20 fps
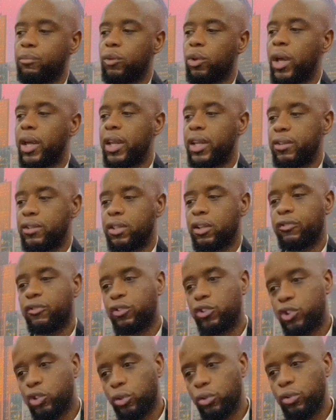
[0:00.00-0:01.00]
NISA for
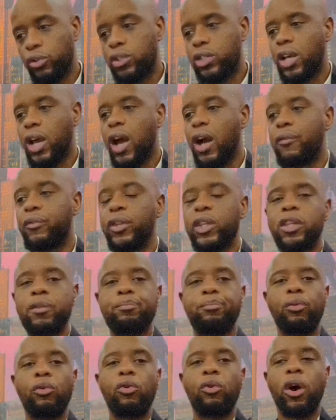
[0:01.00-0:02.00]
short, and the
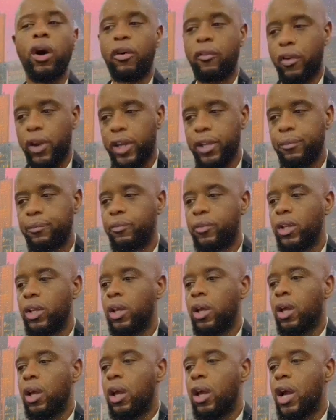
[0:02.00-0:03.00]
Boar Array.
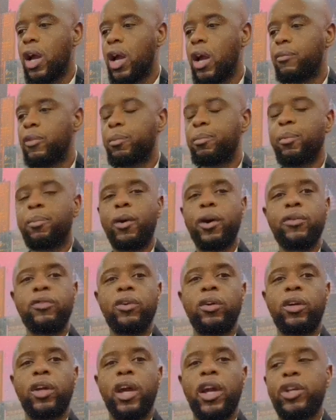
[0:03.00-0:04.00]
The proposed
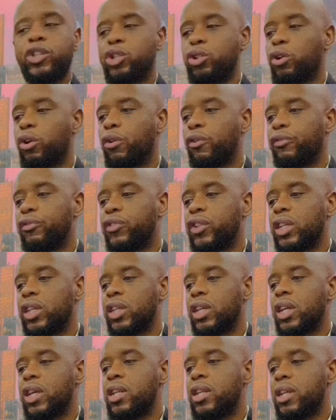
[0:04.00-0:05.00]
location of
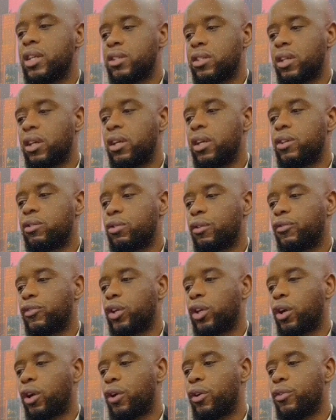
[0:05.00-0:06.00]
the NISA is off the
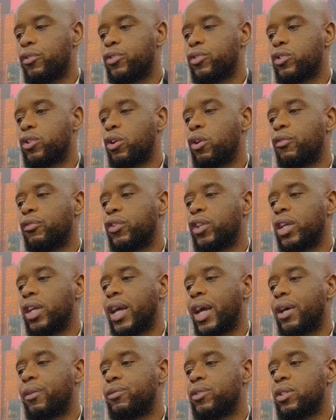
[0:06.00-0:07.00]
coast of the
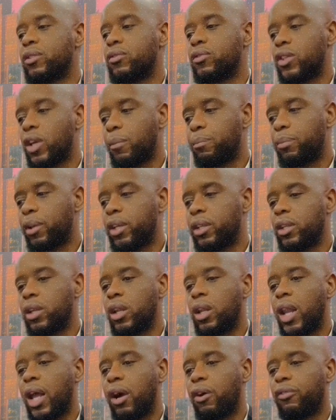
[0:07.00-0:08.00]
counties Dublin,
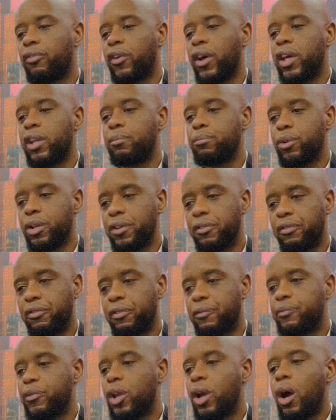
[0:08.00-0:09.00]
Louth and Meath,
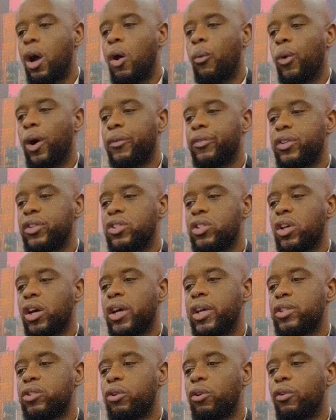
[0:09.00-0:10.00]
while the
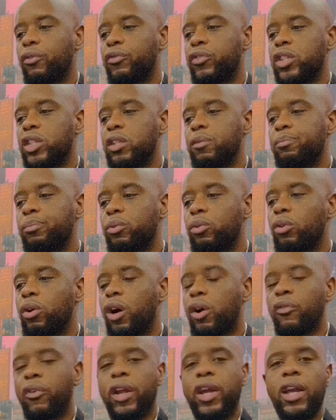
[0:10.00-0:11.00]
site of the Boar
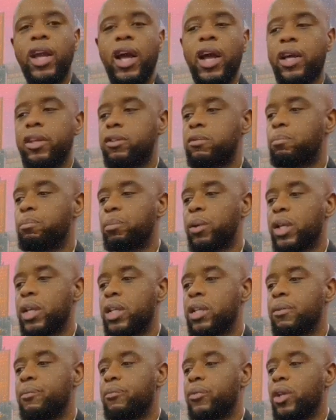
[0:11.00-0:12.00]
Array has
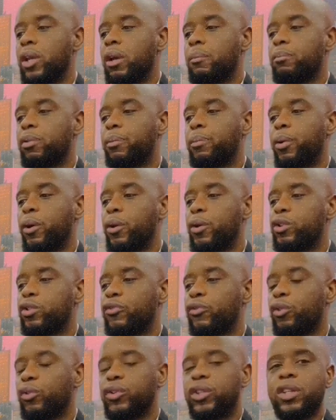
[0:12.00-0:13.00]
been proposed
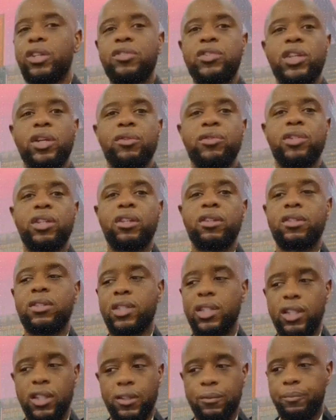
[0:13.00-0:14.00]
for the Celtic
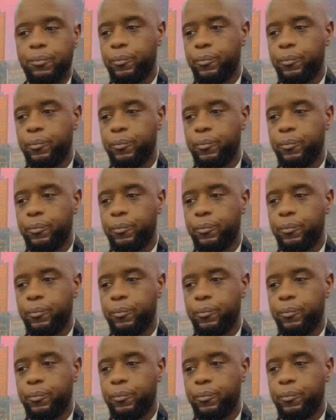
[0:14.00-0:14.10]
Sea.